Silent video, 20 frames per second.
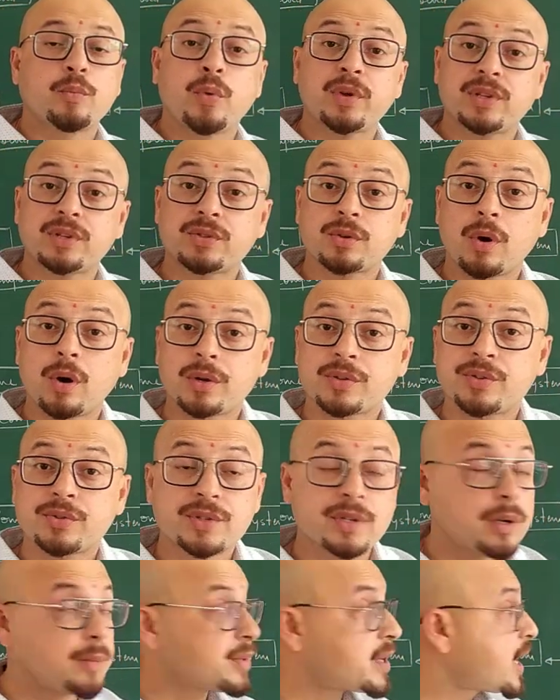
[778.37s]
which is also
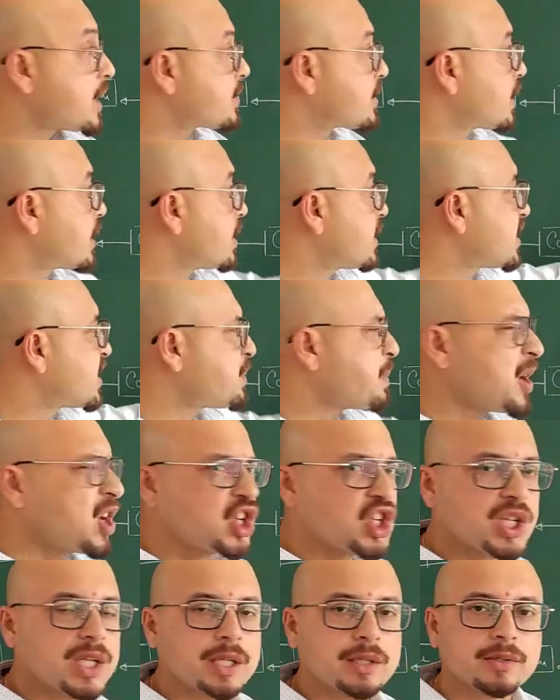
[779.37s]
termed as
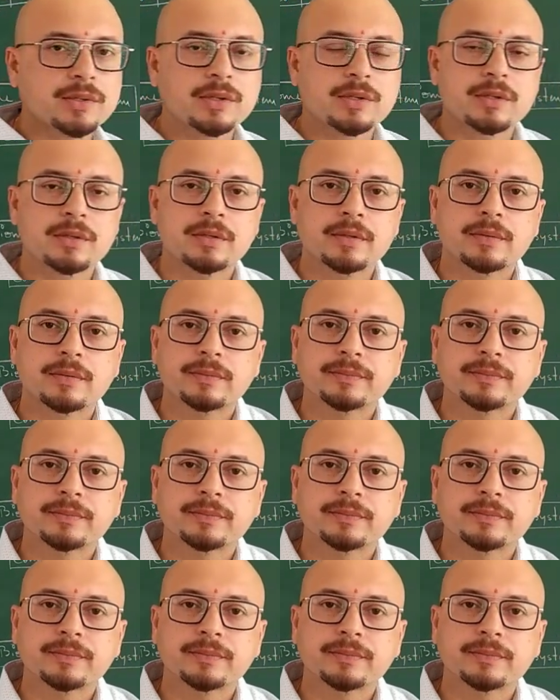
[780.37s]
species.